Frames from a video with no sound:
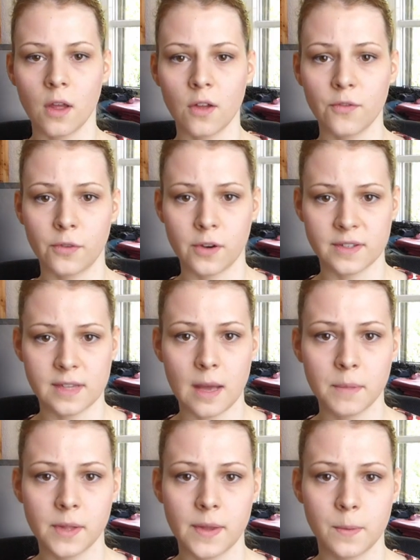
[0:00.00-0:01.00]
For
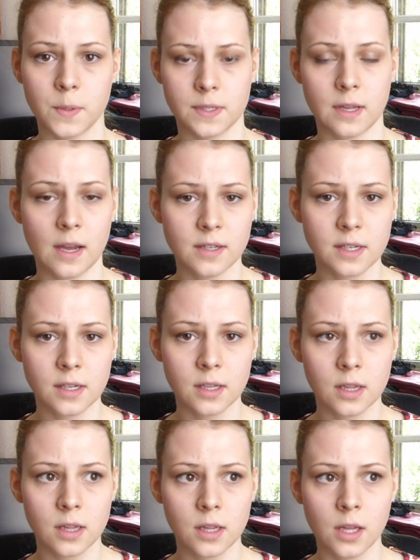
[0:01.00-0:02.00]
example, there was an
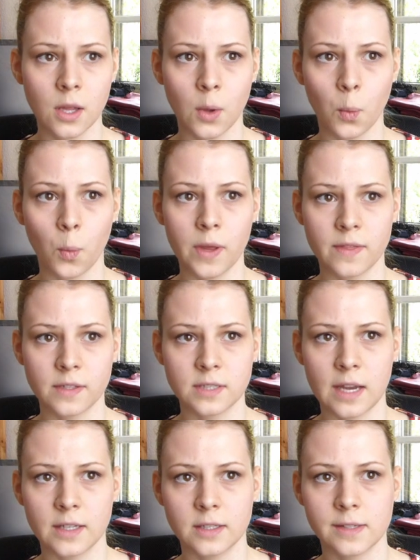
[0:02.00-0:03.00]
article with a
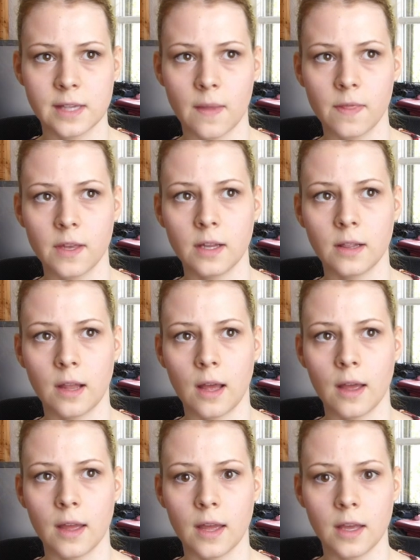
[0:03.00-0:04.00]
title something
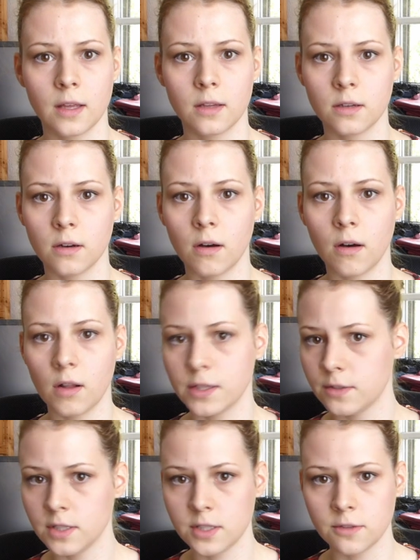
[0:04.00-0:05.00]
like "All You
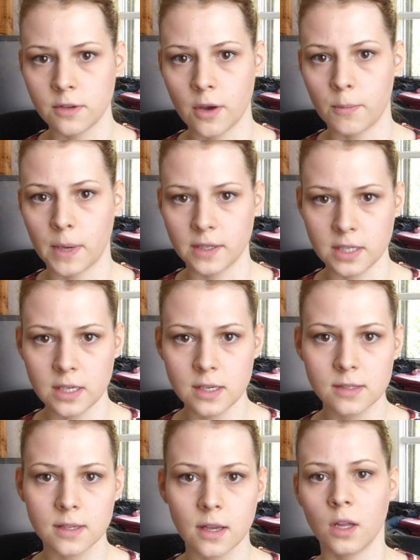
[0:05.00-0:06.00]
Need to Know About
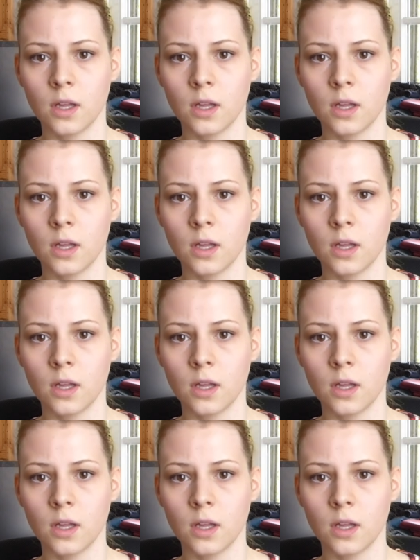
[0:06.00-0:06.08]
Ease",